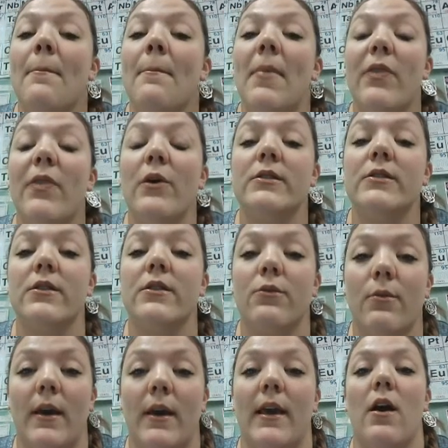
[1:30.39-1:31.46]
but those
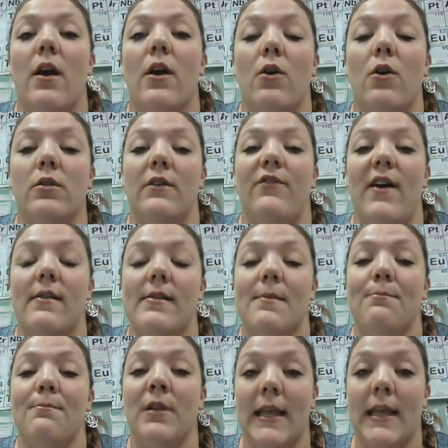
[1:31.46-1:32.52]
three are only found
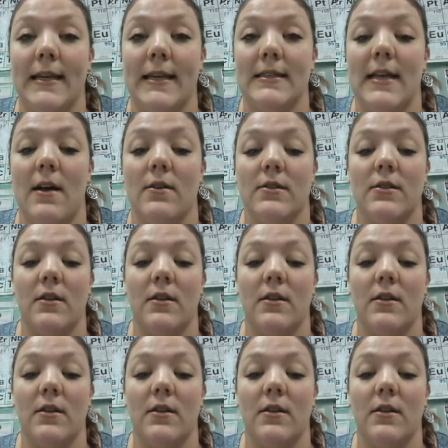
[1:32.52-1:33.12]
in plant cells.